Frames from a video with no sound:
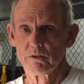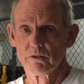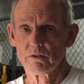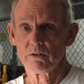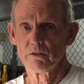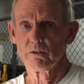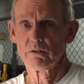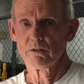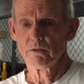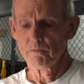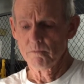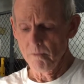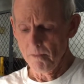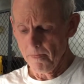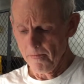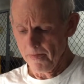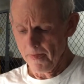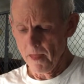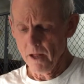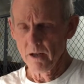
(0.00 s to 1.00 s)
Is there a
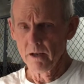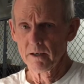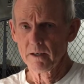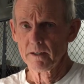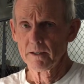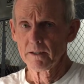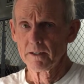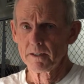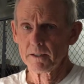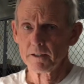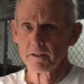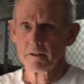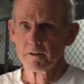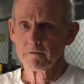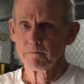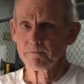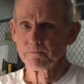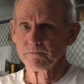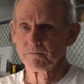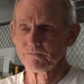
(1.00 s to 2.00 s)
temperature
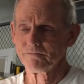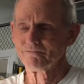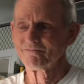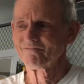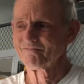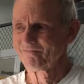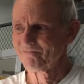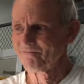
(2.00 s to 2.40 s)
that